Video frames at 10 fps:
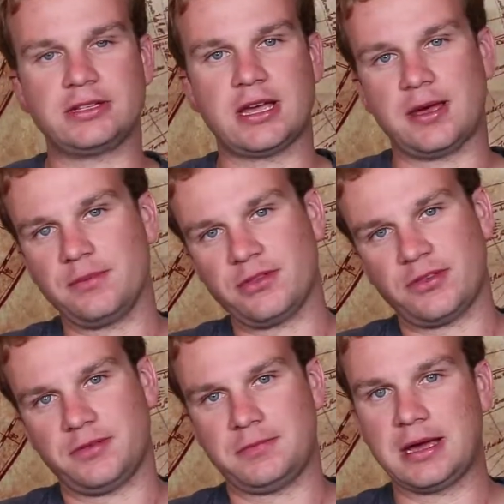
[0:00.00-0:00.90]

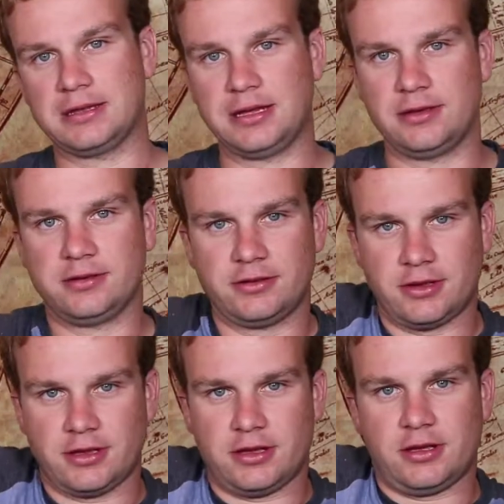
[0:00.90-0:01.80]
attempts, mainly
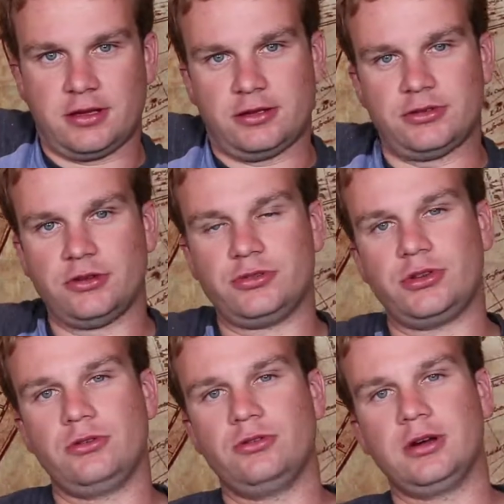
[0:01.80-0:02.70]
due
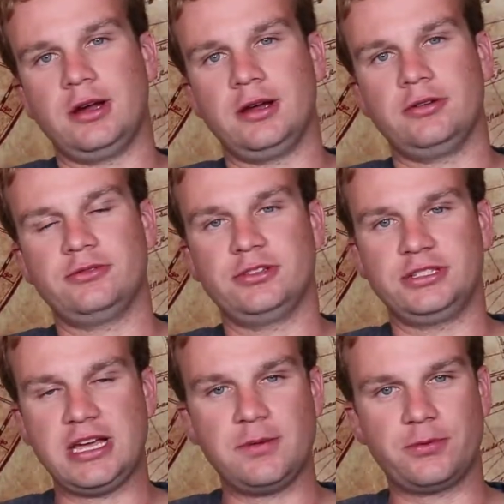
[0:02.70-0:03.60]
to
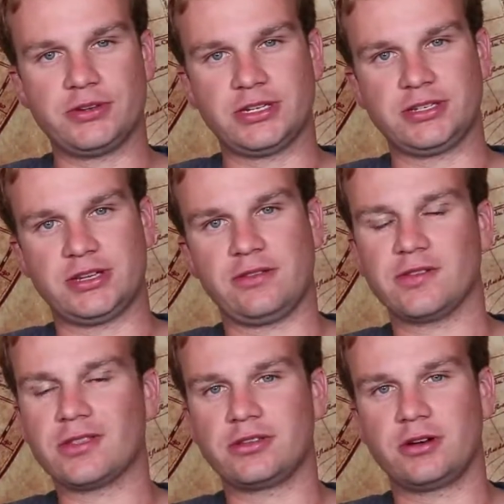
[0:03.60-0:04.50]
deep resistance
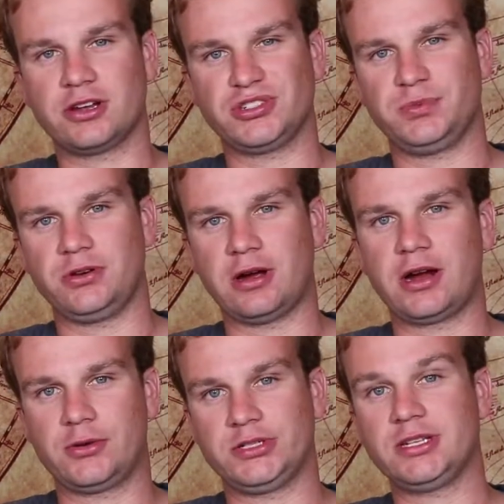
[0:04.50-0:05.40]
from the Turkish
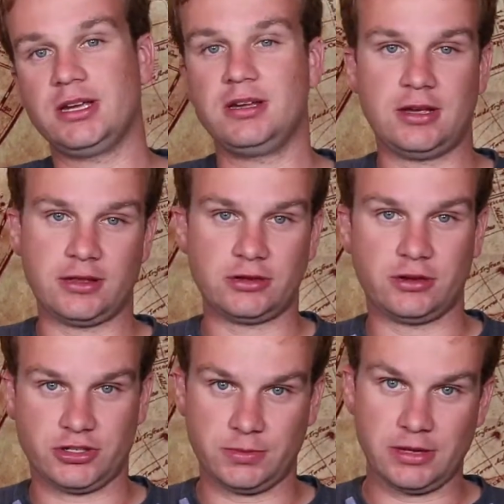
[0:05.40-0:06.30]
bureaucracy and the Turkish